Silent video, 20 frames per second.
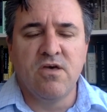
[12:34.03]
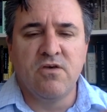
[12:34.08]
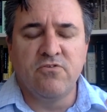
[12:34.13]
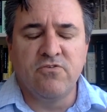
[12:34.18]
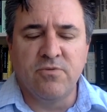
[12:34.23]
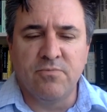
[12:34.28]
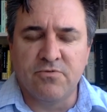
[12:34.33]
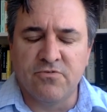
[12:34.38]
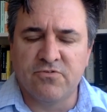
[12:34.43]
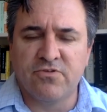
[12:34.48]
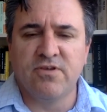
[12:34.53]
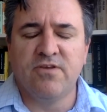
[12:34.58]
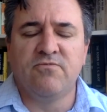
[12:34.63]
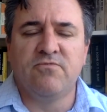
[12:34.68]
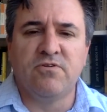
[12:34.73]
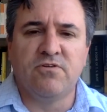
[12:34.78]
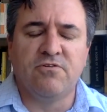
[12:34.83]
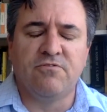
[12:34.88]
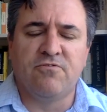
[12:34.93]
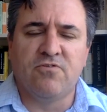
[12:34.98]
She
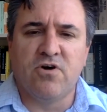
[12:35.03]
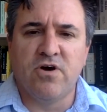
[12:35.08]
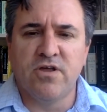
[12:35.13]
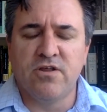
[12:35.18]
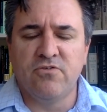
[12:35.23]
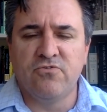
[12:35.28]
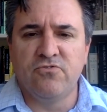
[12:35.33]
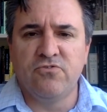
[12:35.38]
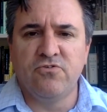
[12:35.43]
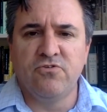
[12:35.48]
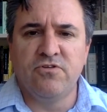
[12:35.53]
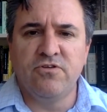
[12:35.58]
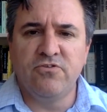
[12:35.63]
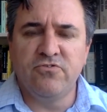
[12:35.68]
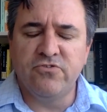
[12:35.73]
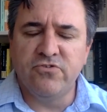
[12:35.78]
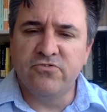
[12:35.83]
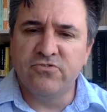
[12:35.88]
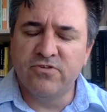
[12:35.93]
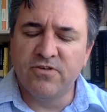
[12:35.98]
perceived a divided duty.
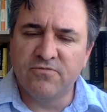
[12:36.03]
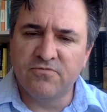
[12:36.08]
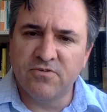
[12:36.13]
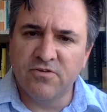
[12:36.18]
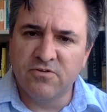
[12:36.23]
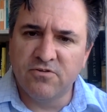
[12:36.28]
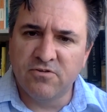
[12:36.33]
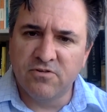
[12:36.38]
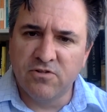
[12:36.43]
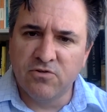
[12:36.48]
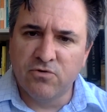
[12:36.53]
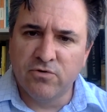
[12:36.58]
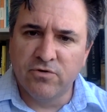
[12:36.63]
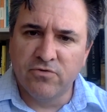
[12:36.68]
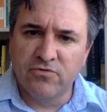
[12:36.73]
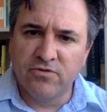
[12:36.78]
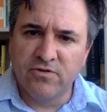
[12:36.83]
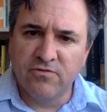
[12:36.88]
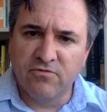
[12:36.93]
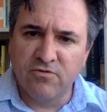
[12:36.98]
She shifted her
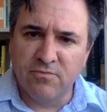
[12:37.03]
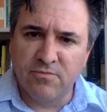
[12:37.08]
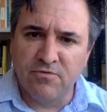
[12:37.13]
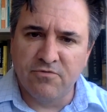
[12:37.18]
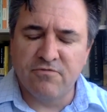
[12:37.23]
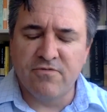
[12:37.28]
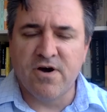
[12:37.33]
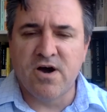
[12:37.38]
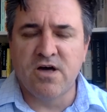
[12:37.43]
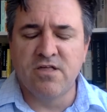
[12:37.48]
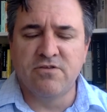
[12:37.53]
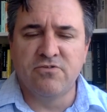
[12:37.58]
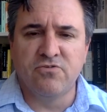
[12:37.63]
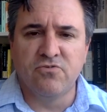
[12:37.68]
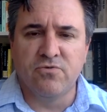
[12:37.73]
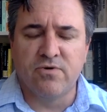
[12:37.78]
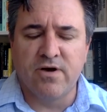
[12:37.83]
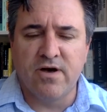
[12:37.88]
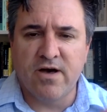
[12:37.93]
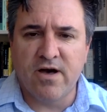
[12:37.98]
loyalty from her father
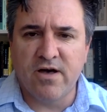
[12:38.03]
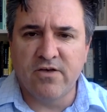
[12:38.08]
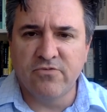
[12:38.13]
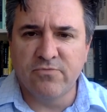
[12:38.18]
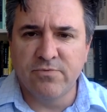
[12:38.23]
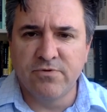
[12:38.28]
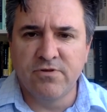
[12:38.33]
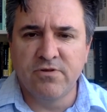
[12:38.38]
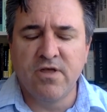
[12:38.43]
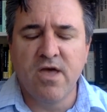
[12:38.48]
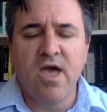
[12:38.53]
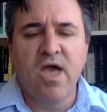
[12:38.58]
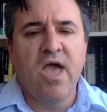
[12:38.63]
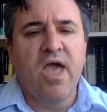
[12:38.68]
to her husband,